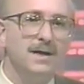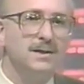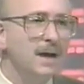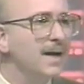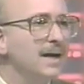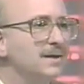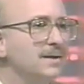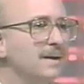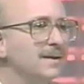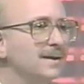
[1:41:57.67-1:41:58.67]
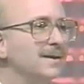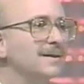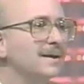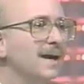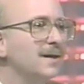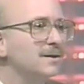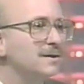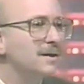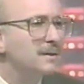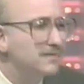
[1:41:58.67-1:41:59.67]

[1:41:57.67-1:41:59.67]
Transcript: It's not yet cemented into the agency. There's